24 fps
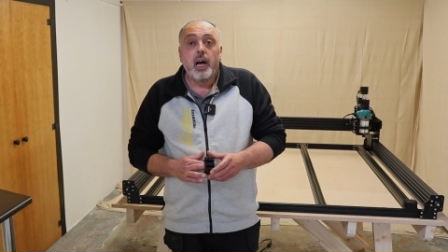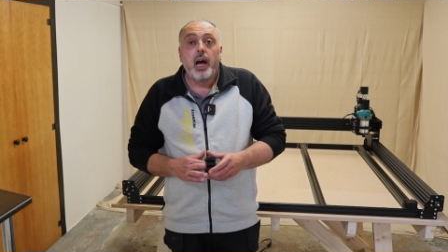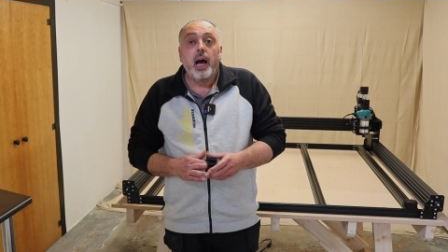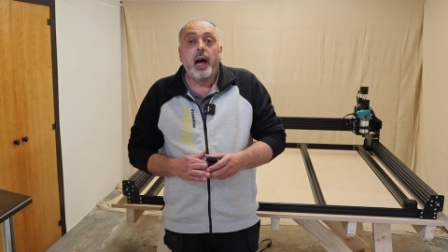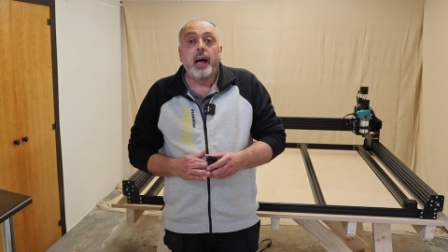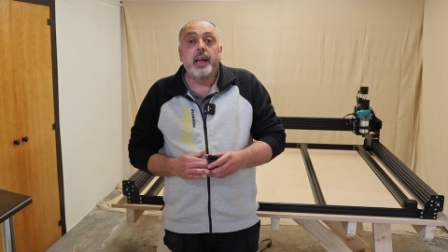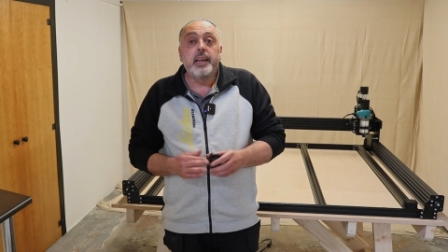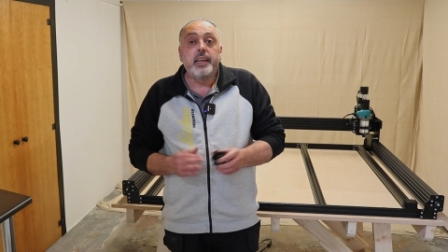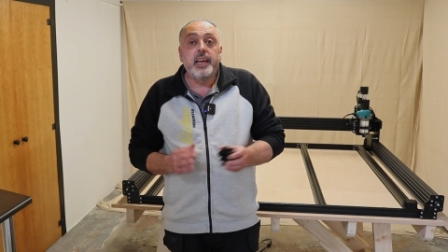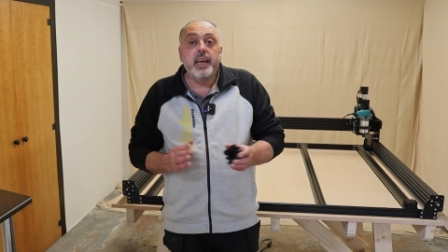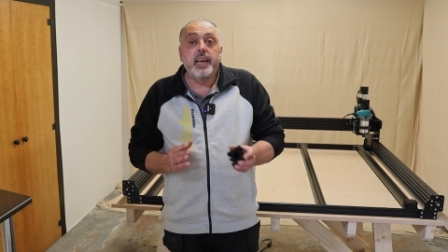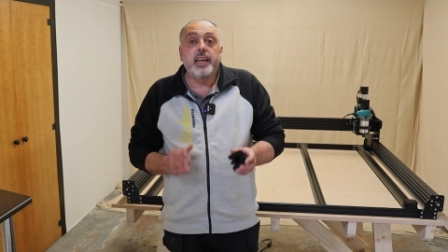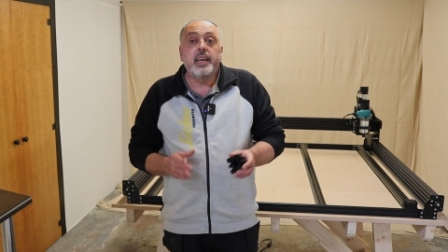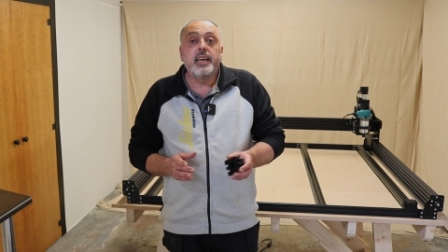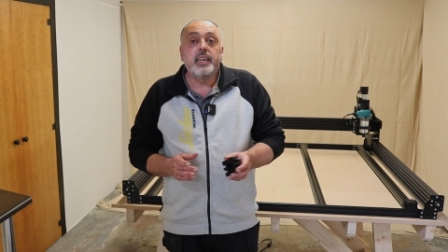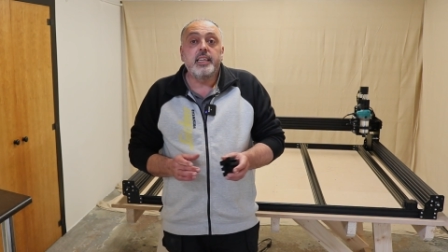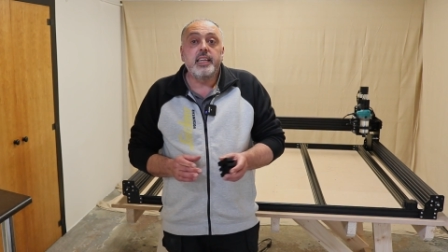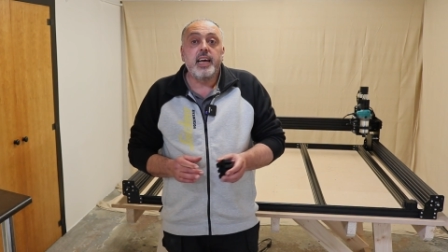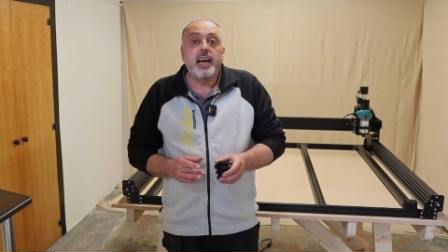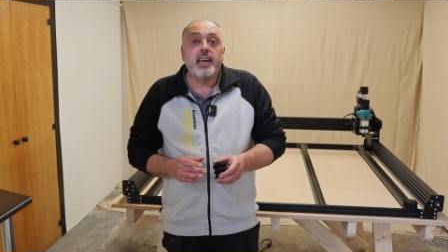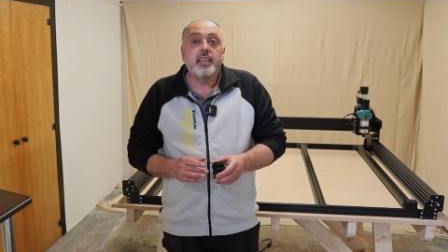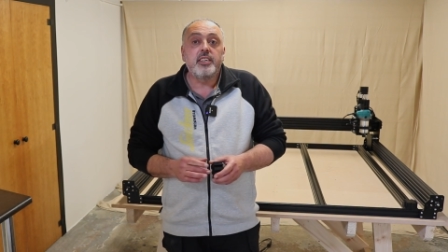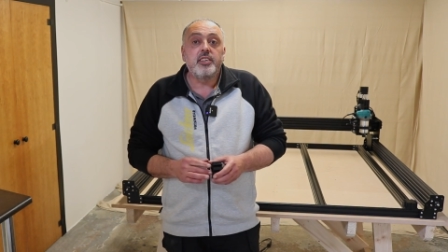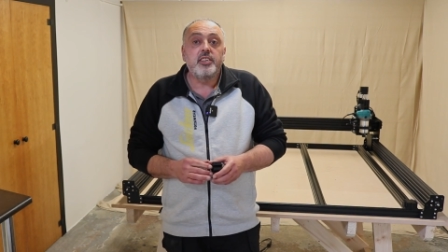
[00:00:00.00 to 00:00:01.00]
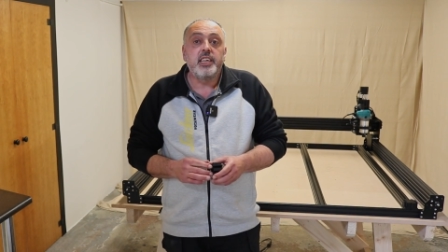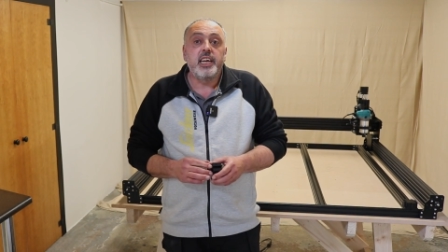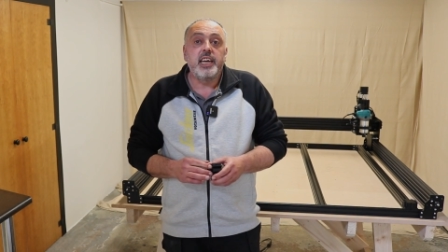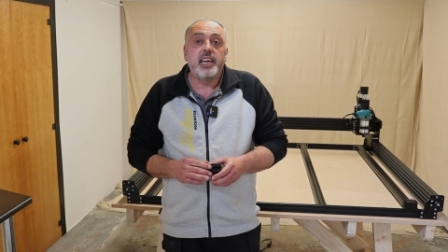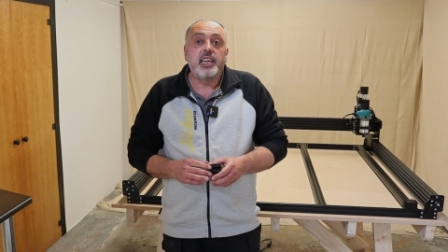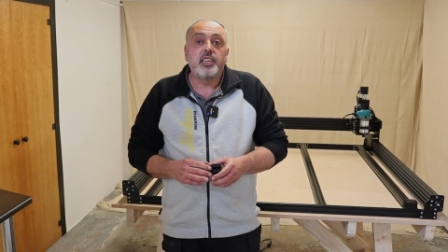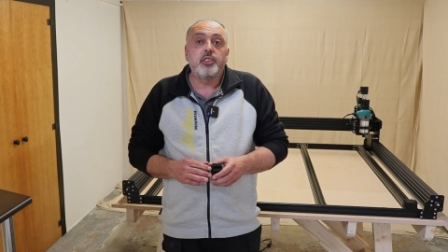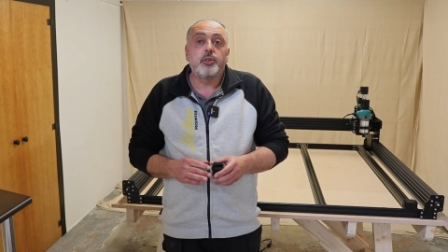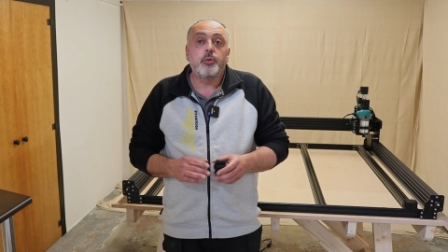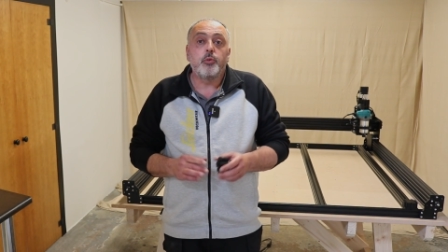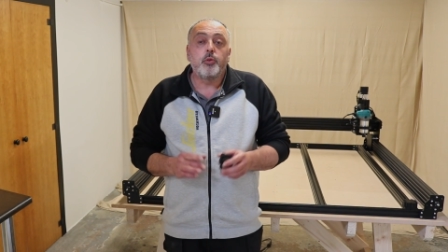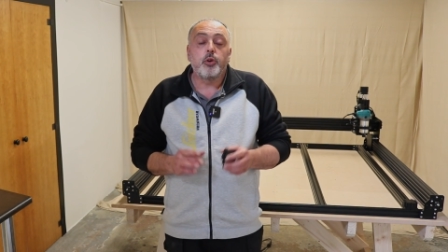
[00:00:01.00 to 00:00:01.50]
And then at that
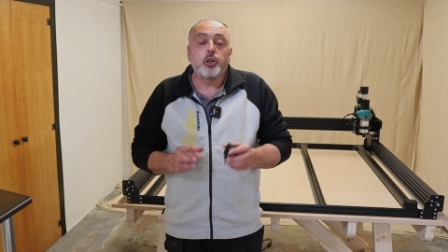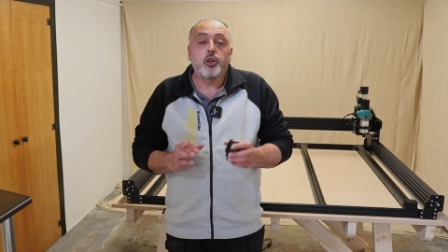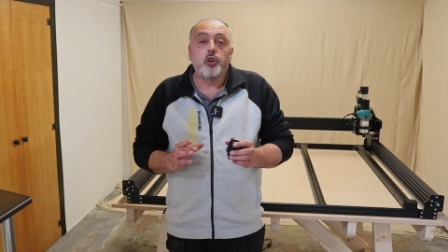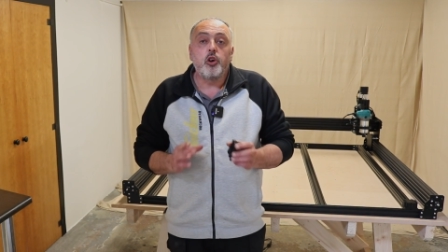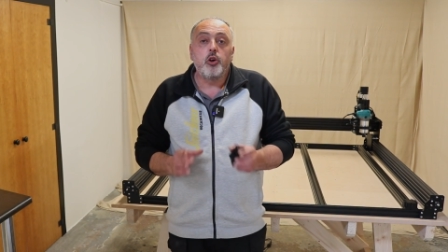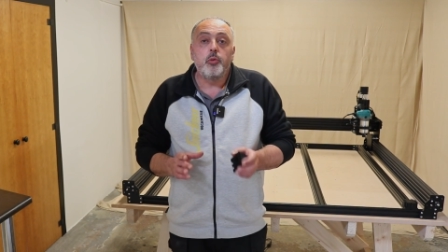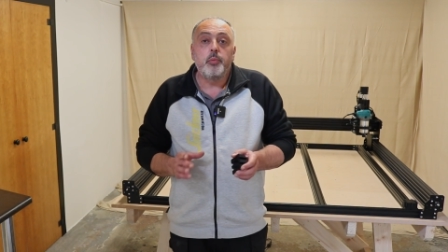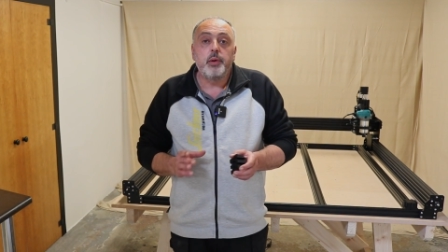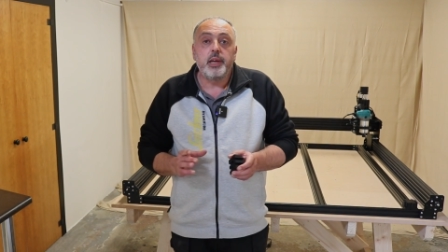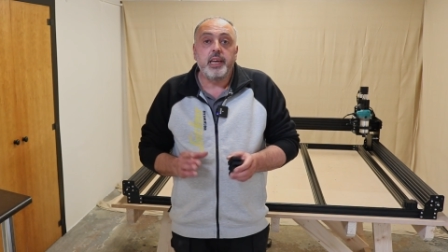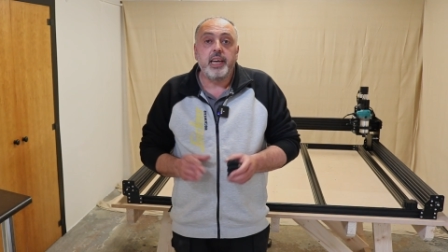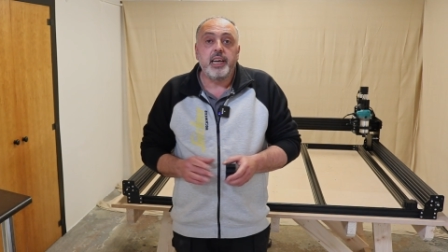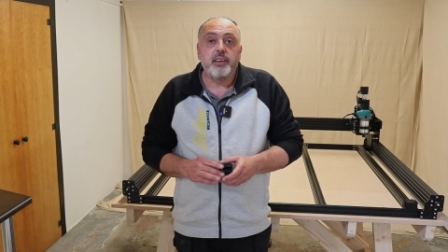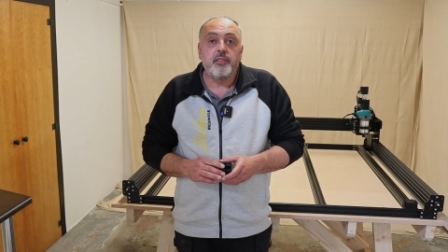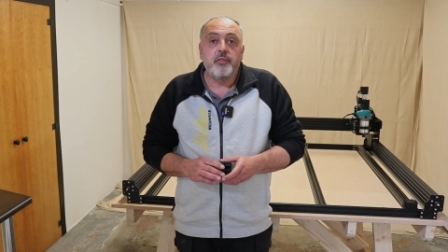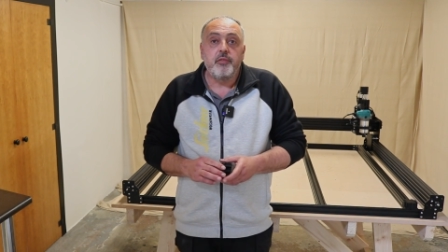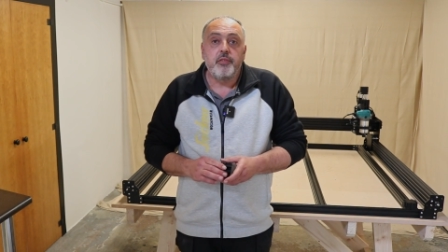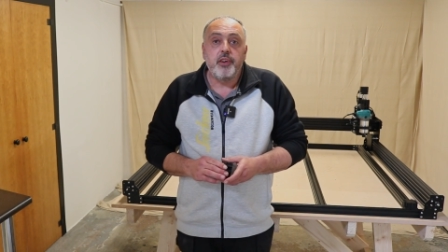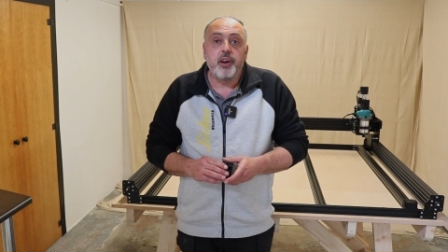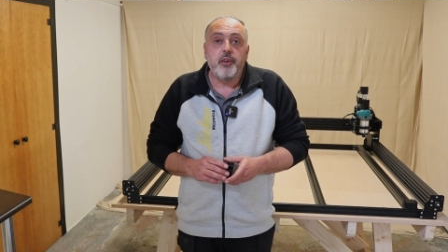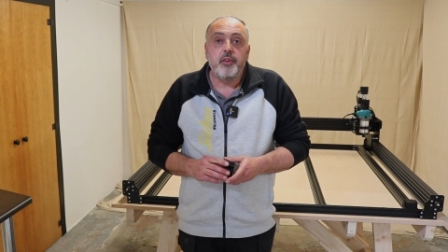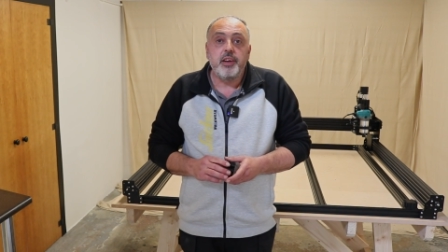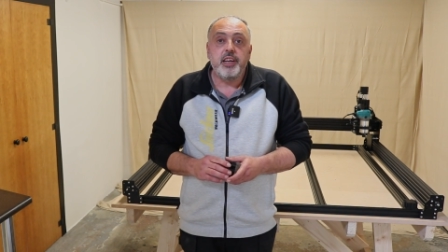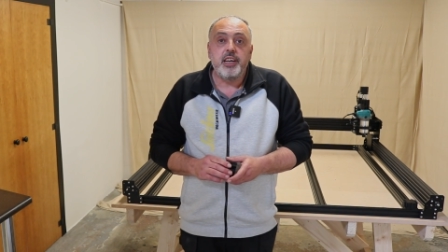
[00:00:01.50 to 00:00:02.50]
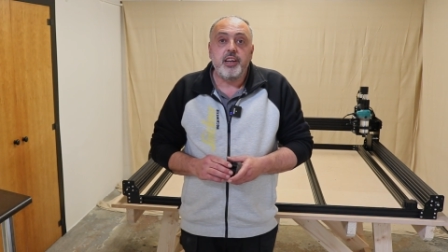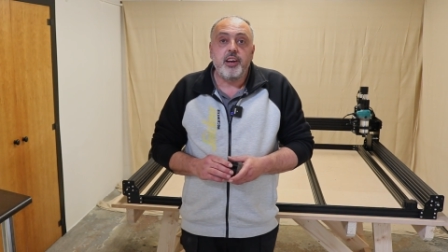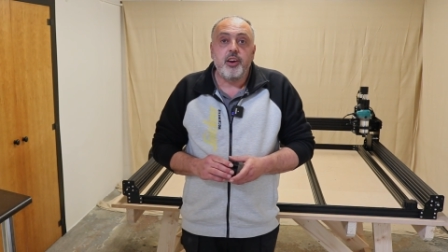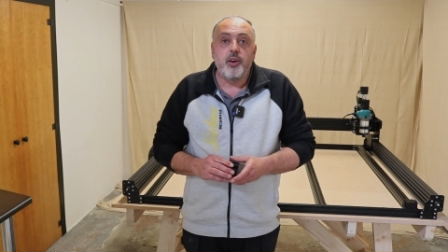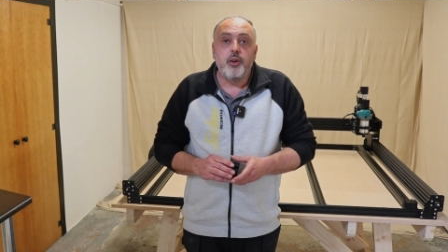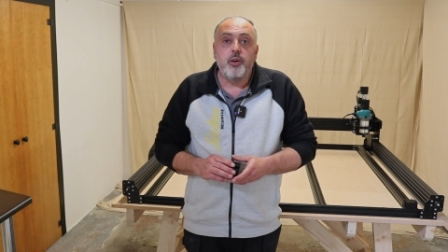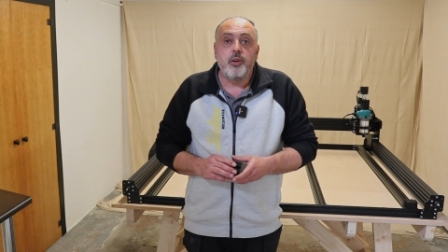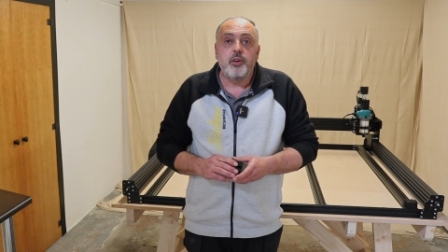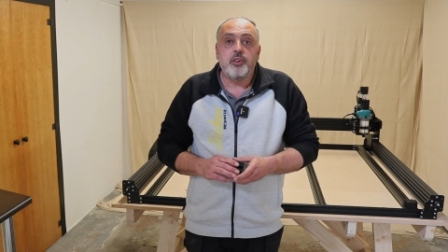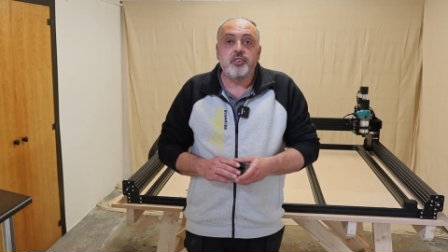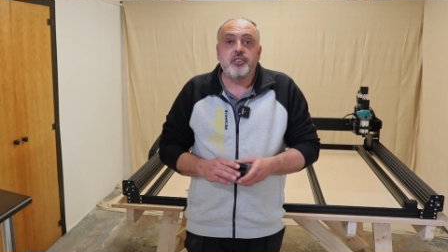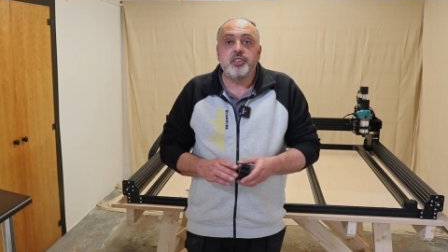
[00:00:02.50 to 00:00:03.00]
stage, we're going to be getting very
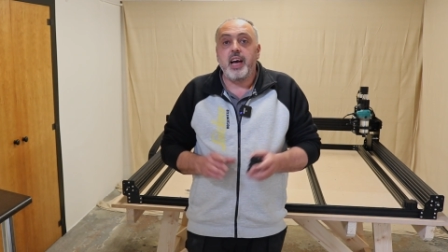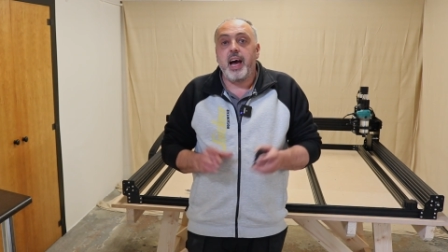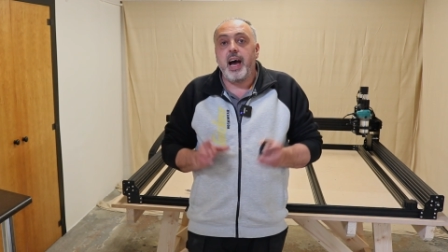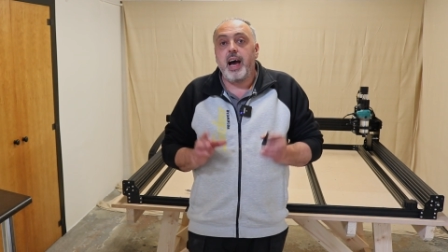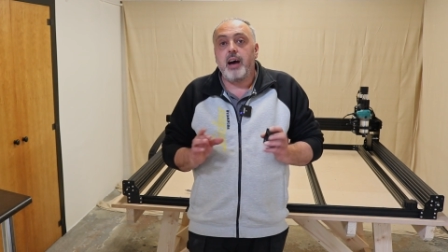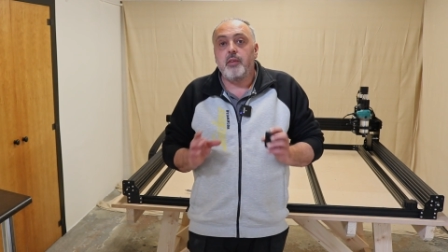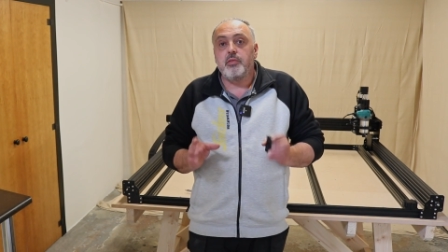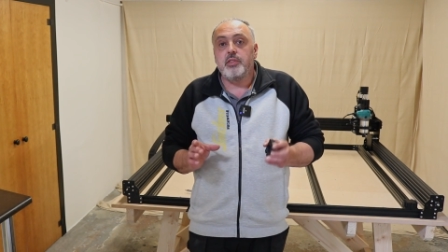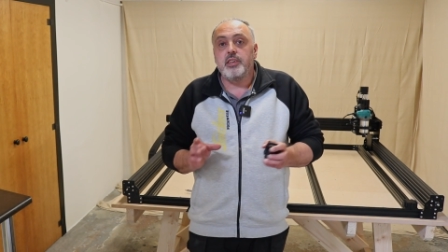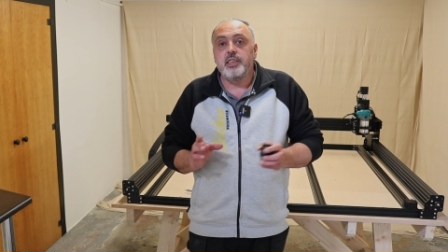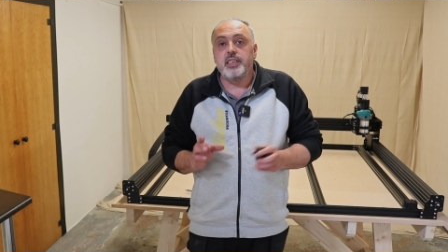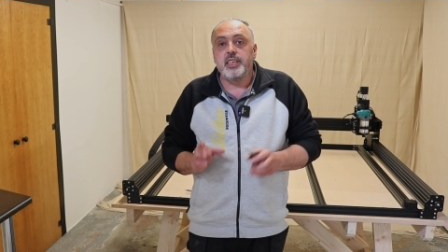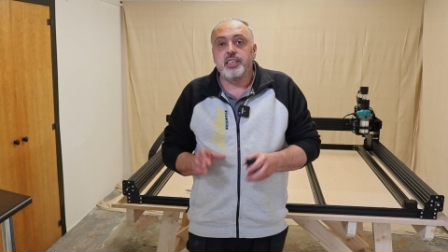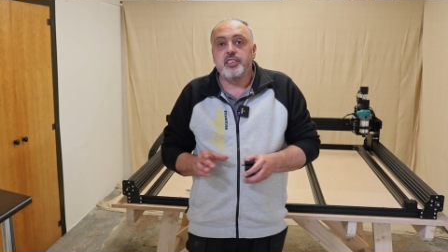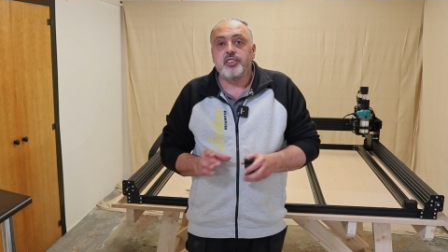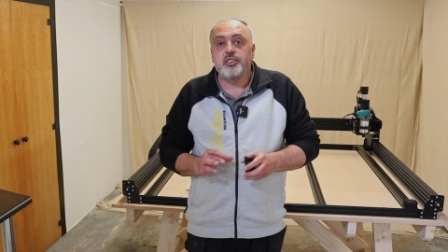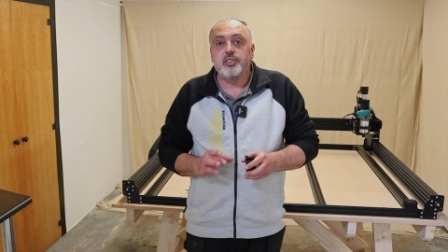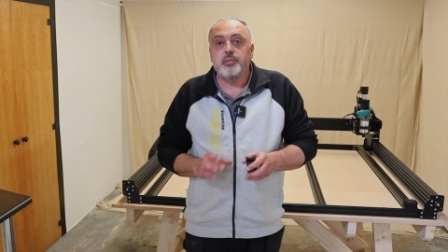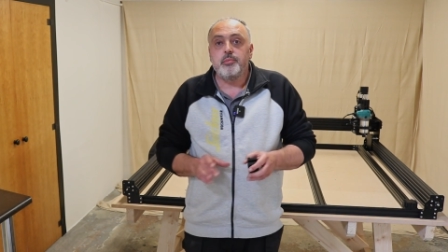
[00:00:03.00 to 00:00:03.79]
close to having this